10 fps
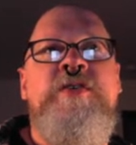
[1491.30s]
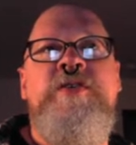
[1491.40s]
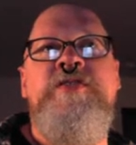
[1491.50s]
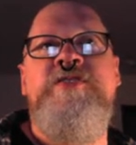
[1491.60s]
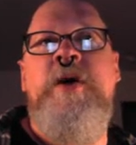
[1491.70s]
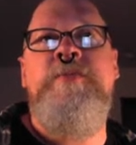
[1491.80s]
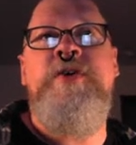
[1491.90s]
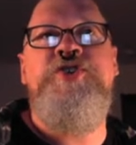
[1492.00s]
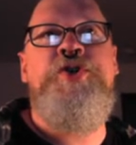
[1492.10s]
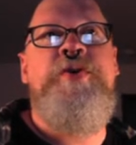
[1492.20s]
some
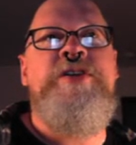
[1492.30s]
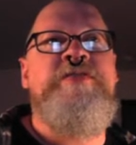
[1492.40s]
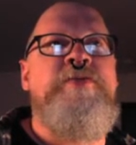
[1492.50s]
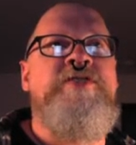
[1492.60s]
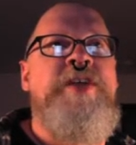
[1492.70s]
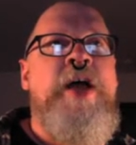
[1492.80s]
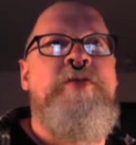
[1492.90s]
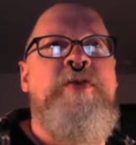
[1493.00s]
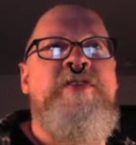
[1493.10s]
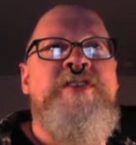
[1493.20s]
insurance for
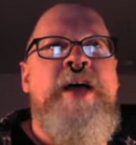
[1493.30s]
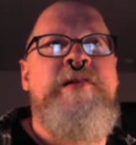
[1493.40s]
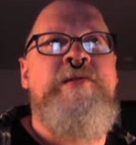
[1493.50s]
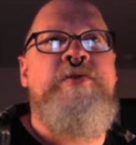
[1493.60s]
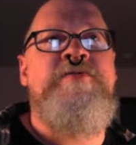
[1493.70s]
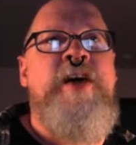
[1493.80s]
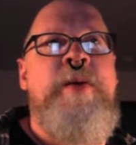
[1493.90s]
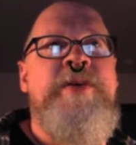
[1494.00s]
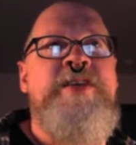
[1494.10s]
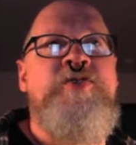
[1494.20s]
standard standalone
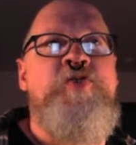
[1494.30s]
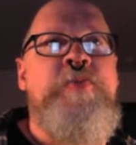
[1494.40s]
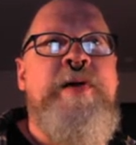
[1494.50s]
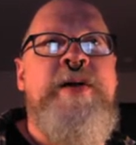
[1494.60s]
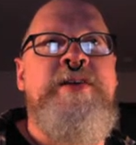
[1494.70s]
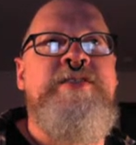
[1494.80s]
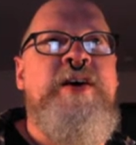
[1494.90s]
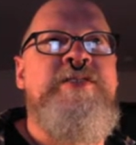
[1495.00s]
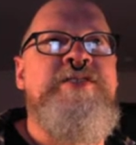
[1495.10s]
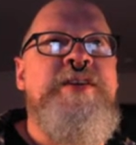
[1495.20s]
family dental plans
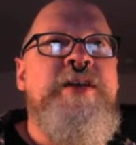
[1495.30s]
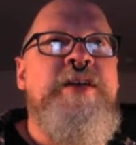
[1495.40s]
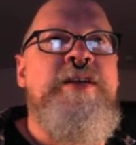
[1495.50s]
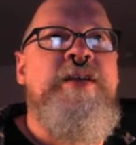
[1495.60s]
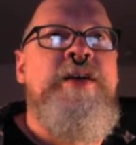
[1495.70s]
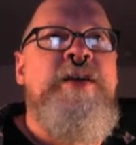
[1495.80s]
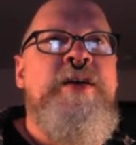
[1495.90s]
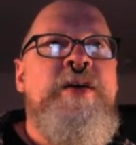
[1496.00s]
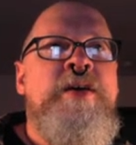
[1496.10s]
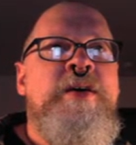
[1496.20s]
costing an
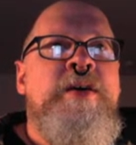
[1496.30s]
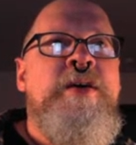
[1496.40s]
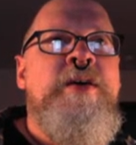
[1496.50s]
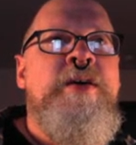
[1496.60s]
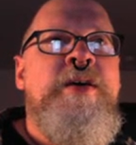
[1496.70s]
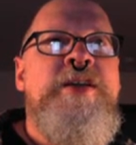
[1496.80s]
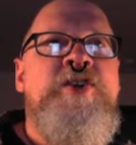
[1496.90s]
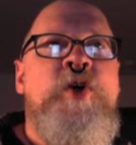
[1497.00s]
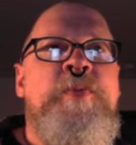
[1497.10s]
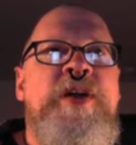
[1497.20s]

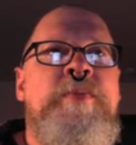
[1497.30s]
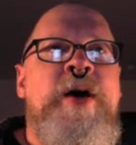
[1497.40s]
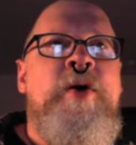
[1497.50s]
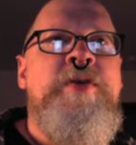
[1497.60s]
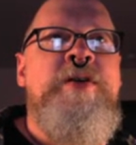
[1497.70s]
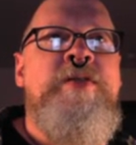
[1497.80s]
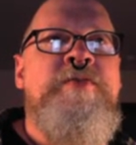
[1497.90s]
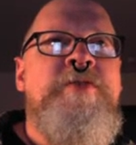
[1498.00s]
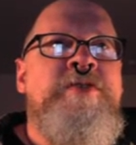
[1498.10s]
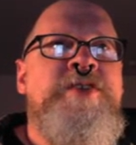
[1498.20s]
indeterminate amount in the
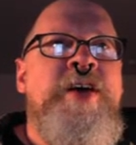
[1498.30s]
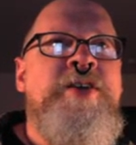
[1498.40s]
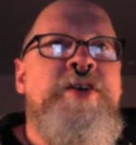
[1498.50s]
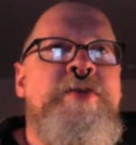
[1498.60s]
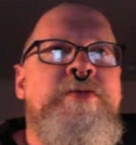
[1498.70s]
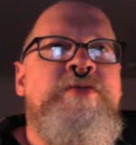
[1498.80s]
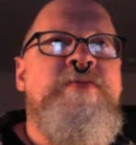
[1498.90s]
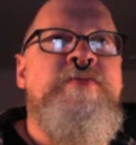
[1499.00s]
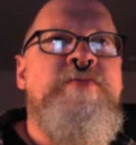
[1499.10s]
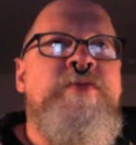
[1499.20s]
first 10 years
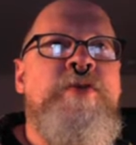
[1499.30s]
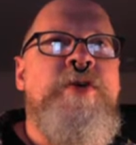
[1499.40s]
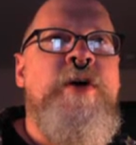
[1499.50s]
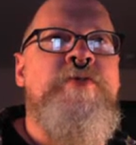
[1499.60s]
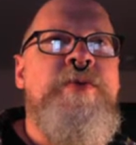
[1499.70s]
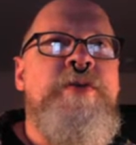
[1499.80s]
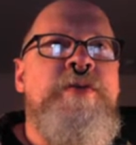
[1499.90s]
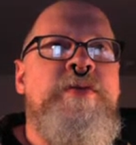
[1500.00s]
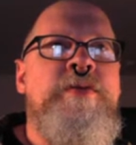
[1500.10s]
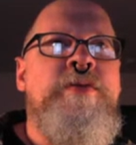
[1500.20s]
for government
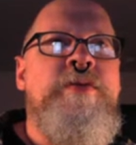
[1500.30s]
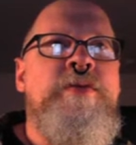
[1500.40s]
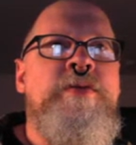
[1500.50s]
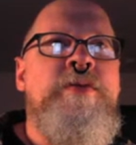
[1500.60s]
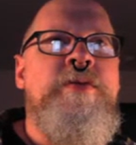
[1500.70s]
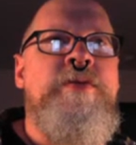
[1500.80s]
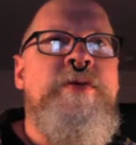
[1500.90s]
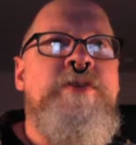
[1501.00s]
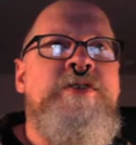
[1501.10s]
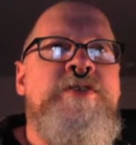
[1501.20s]

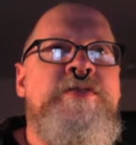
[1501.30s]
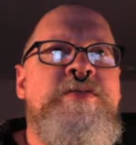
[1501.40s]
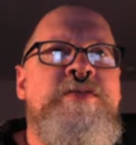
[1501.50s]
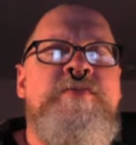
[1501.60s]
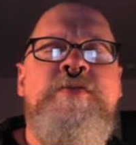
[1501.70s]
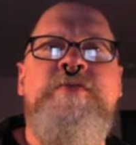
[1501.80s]
ex, for,